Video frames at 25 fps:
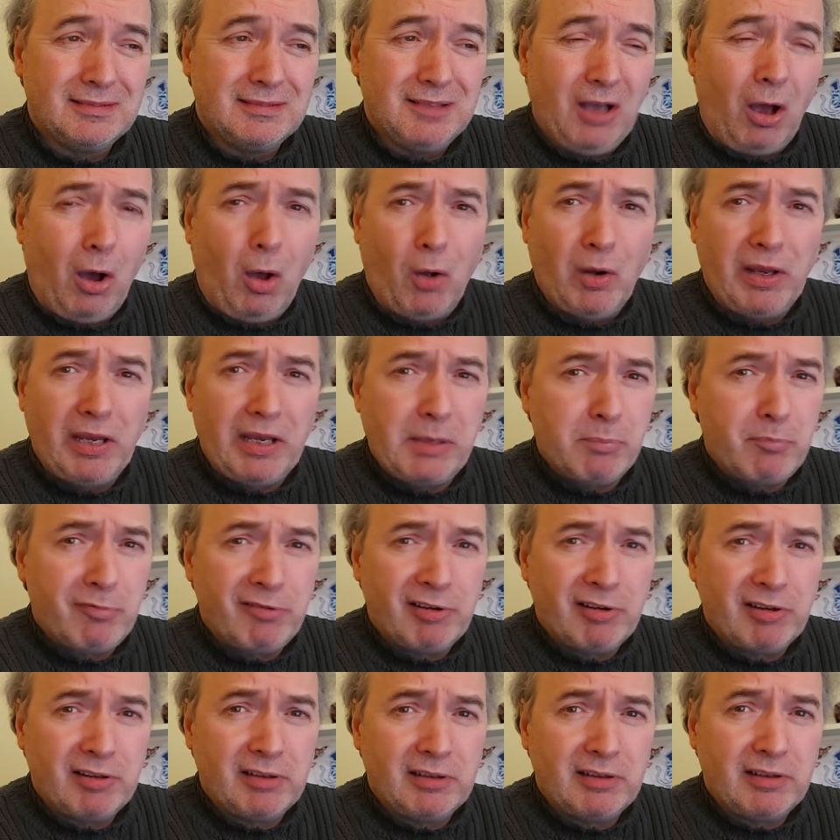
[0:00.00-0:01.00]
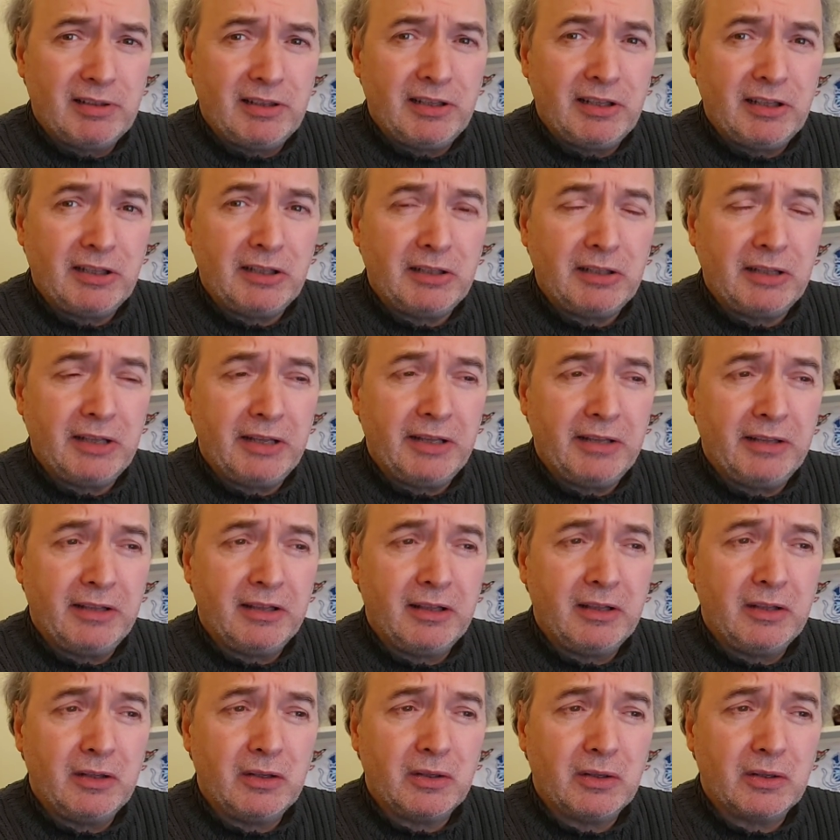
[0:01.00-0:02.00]
Holly prickled in the, in the
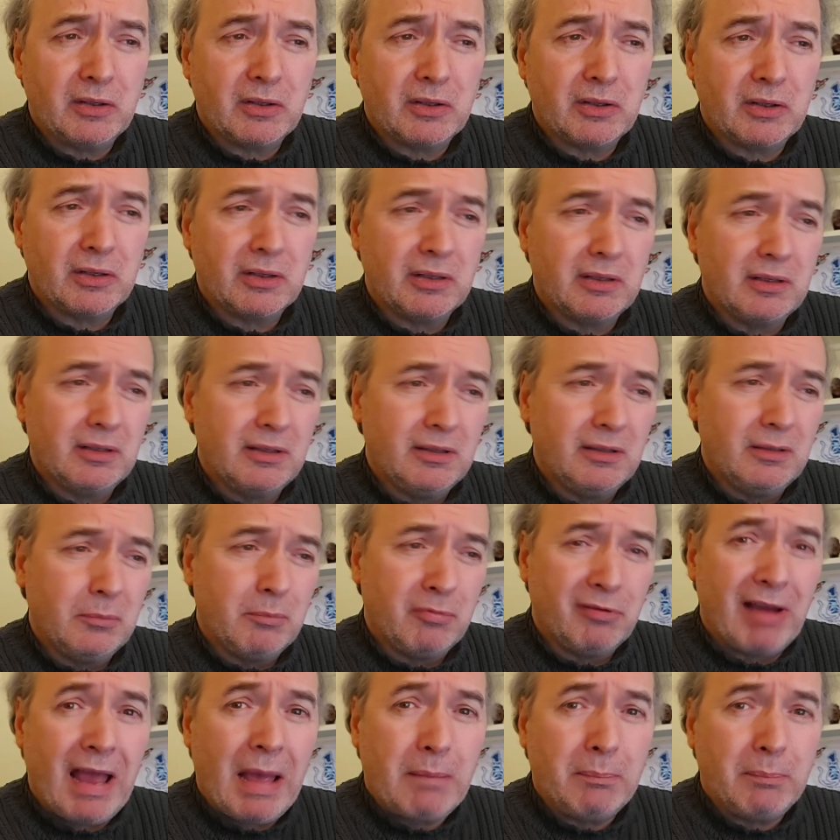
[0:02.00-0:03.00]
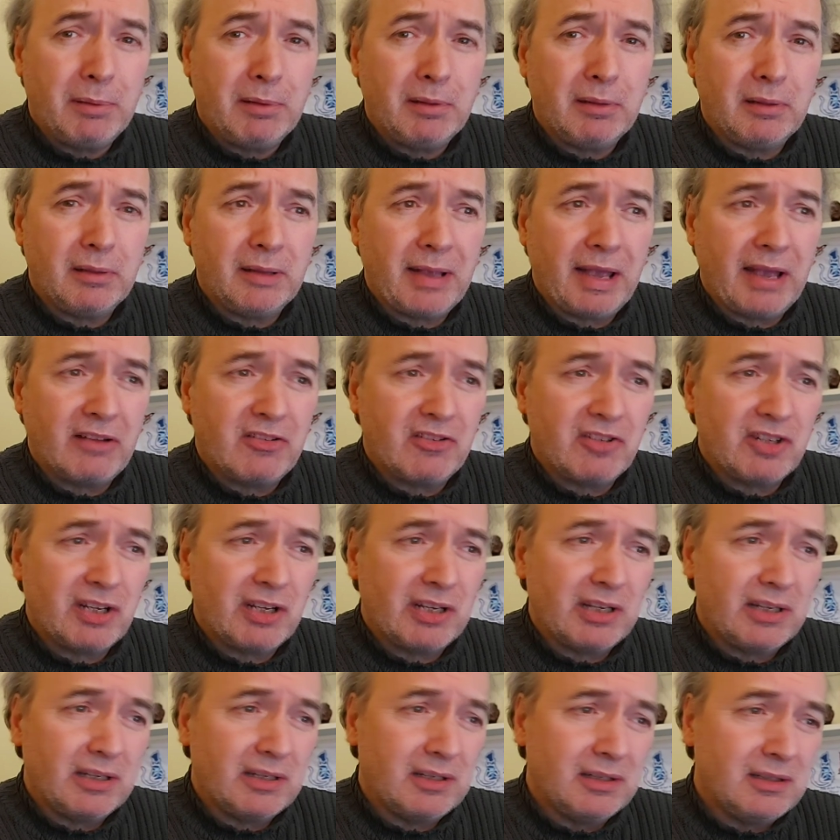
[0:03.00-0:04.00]
look, bramble
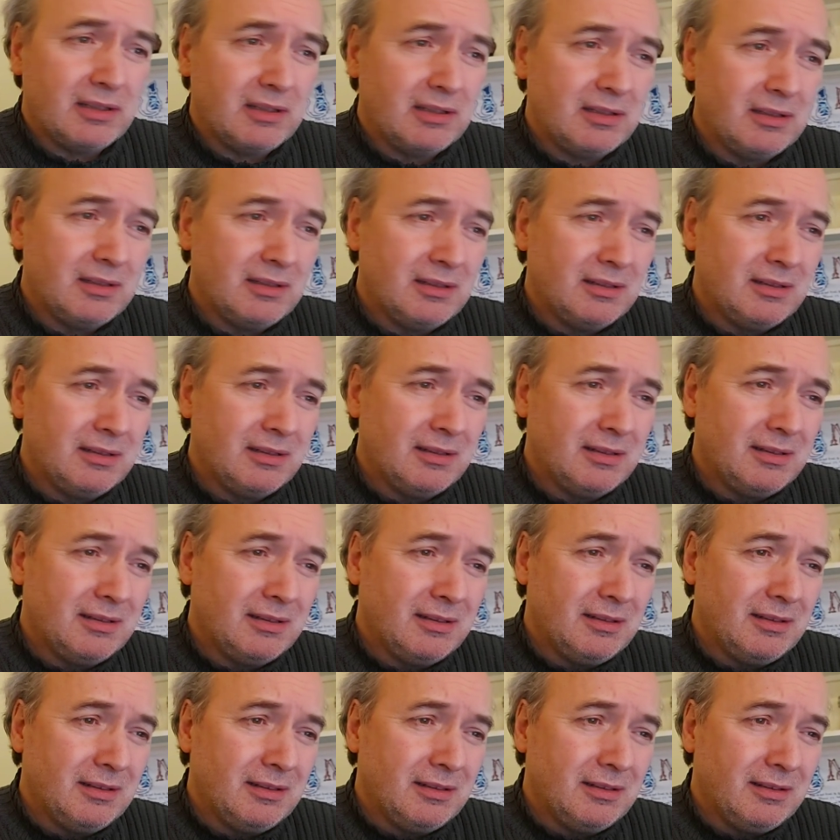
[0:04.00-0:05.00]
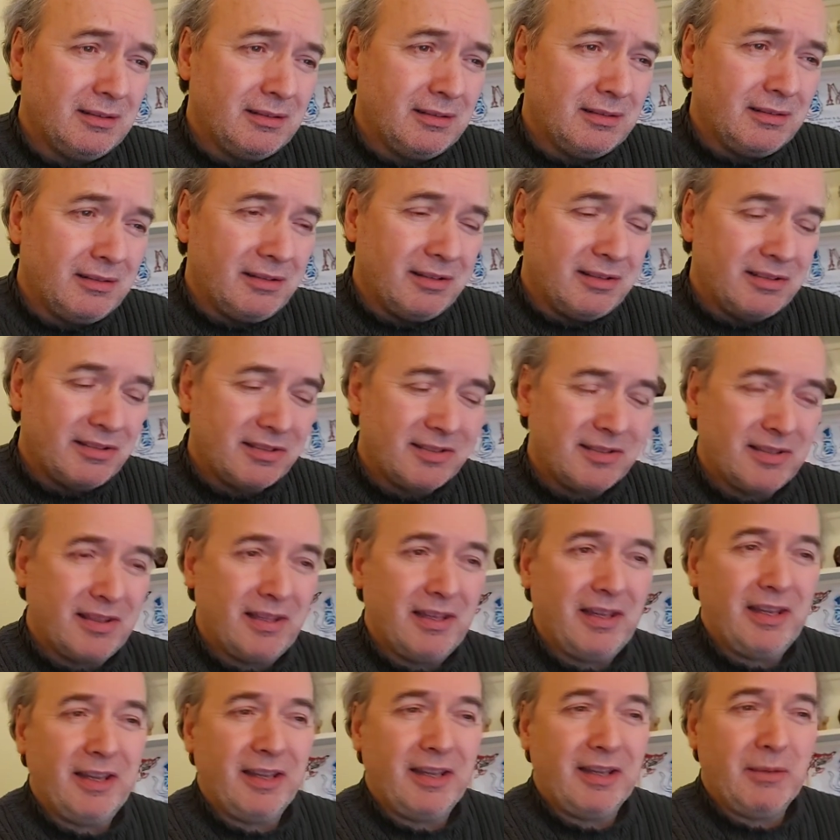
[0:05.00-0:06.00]
catching. This
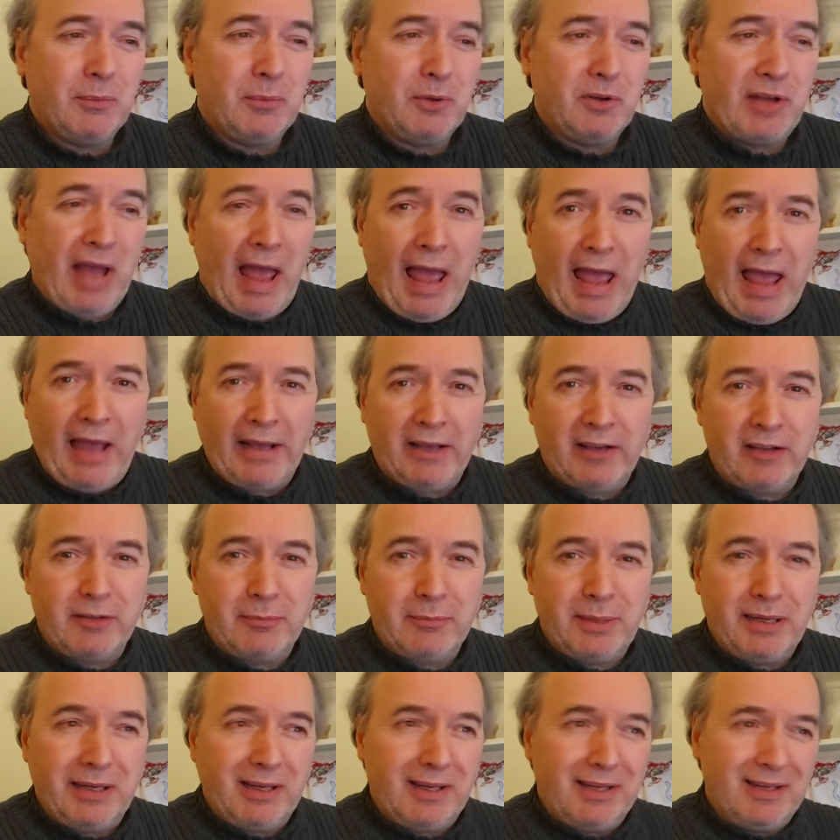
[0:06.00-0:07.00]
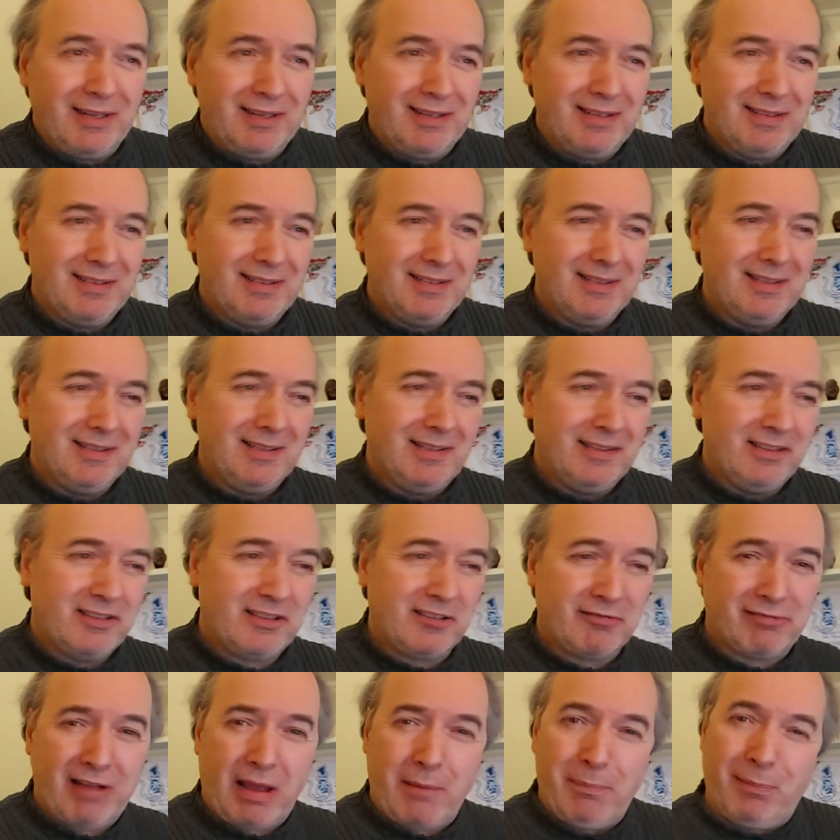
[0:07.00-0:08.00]
thing would hang on me,
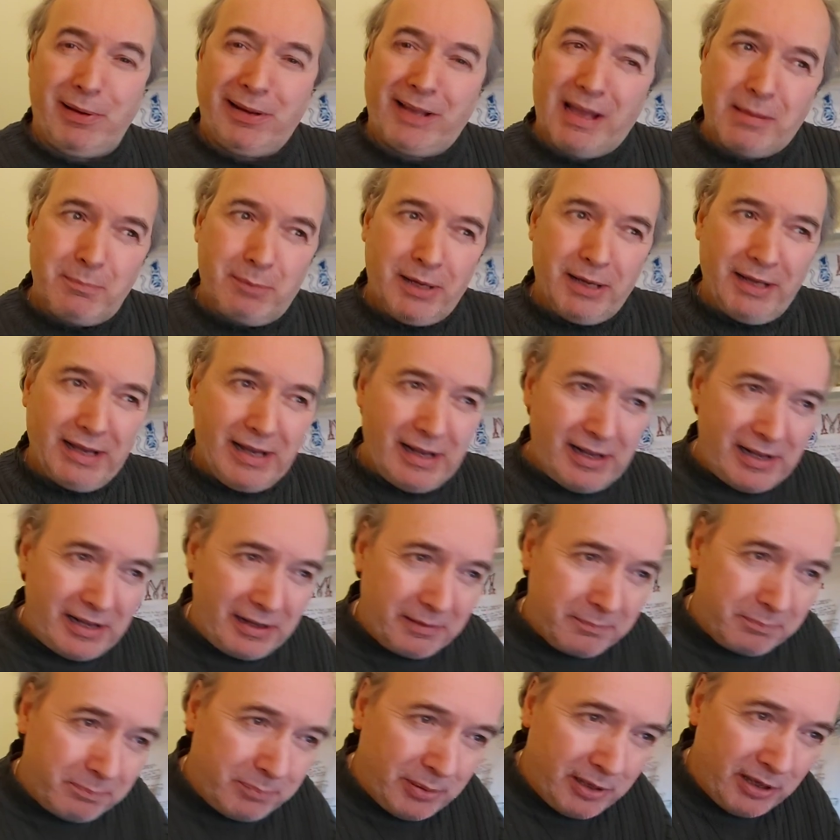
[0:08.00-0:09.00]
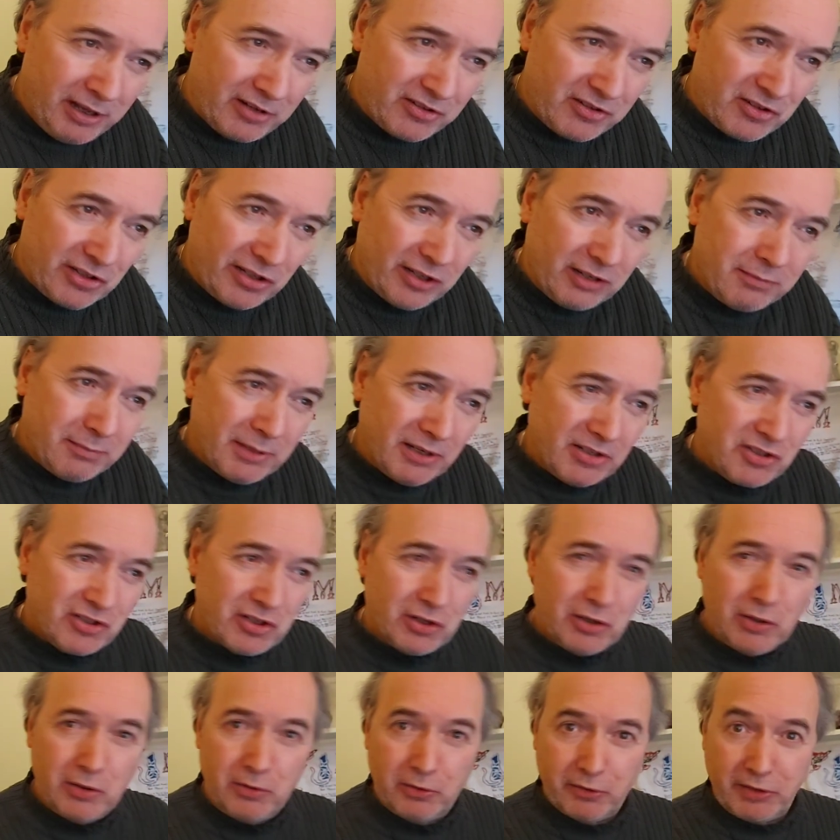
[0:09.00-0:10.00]
scrabbling at my arm, perching on my
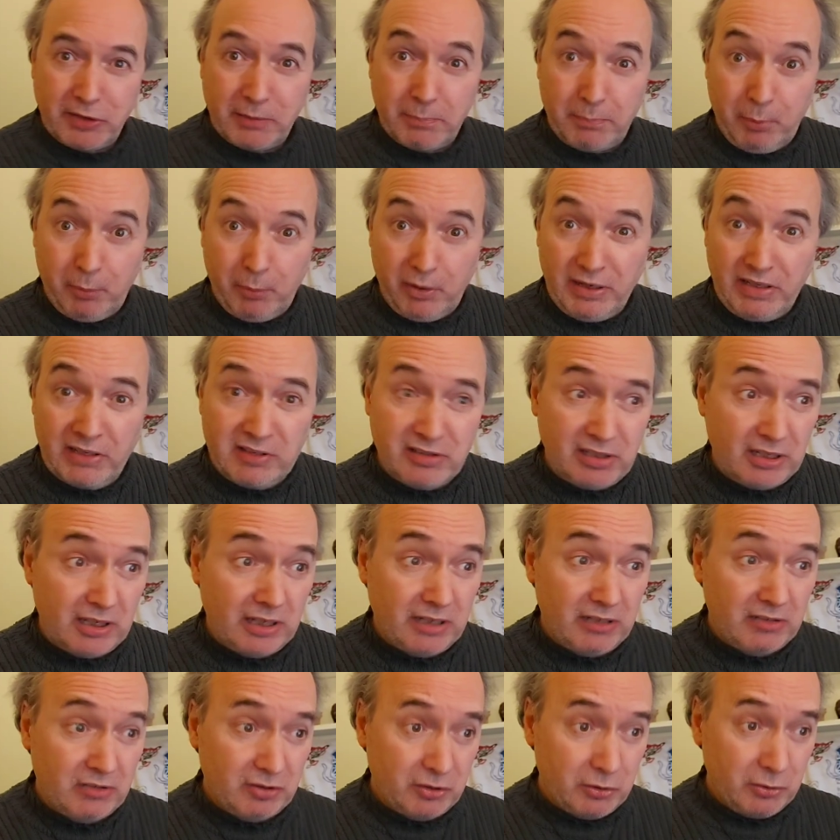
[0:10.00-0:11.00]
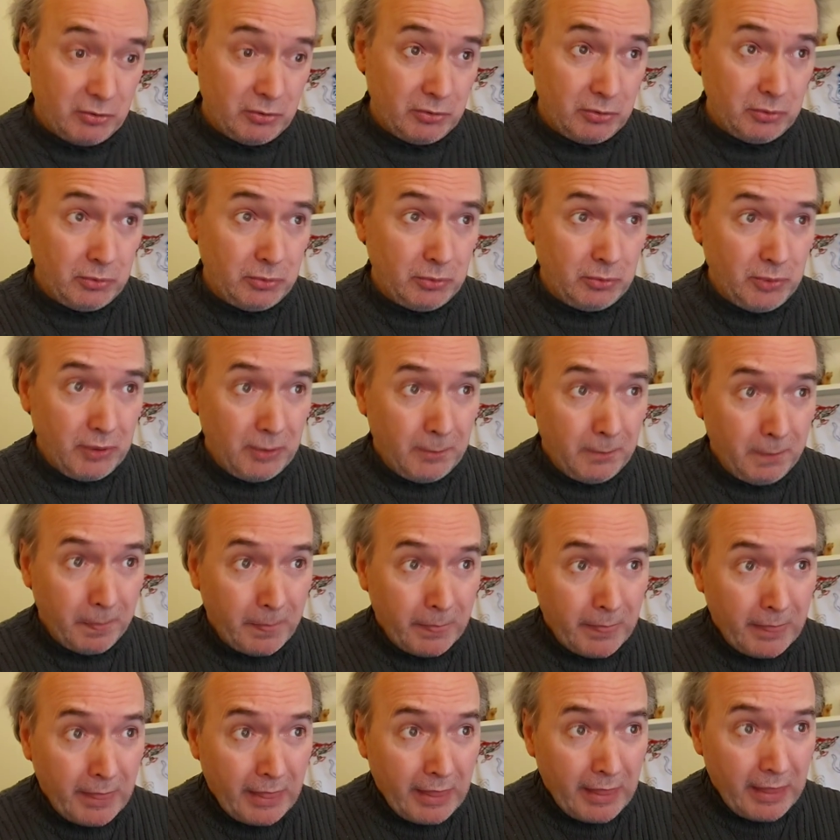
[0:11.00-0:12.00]
shoulder, pointing to
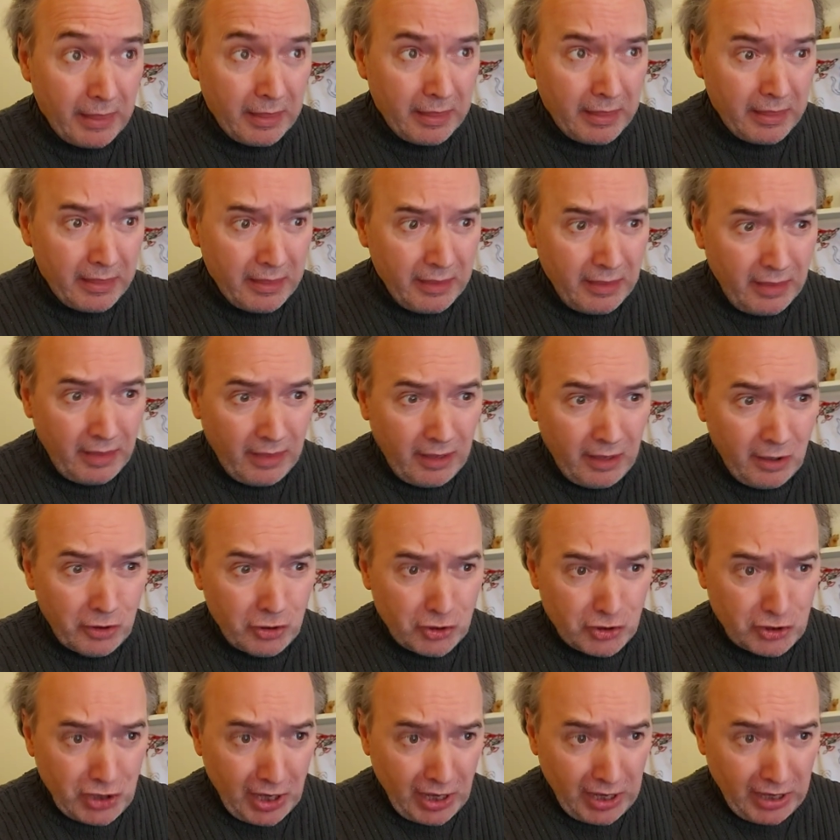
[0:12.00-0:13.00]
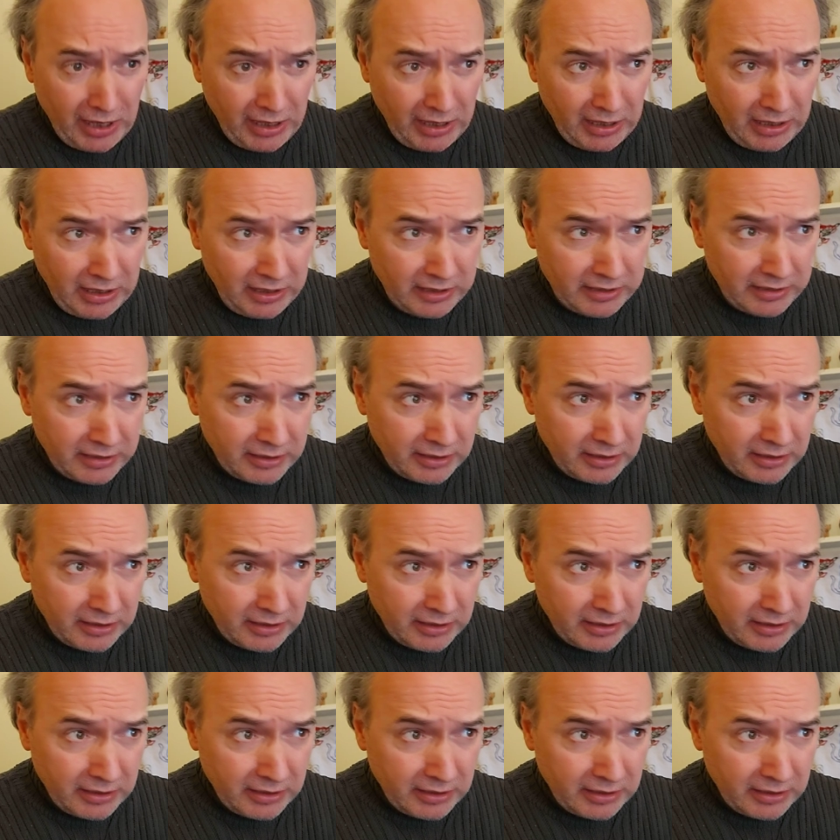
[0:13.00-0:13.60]
a shade